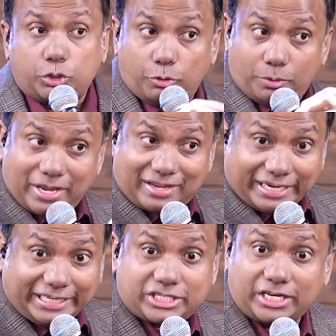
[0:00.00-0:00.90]
It would be a
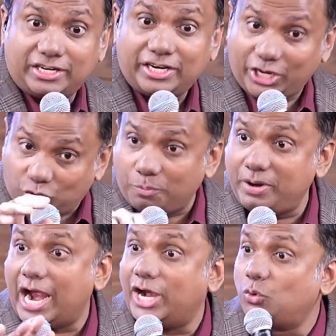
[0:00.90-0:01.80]
correction. It could
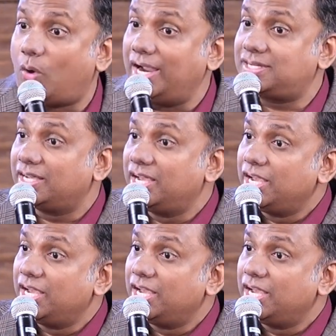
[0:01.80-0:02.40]
be advice.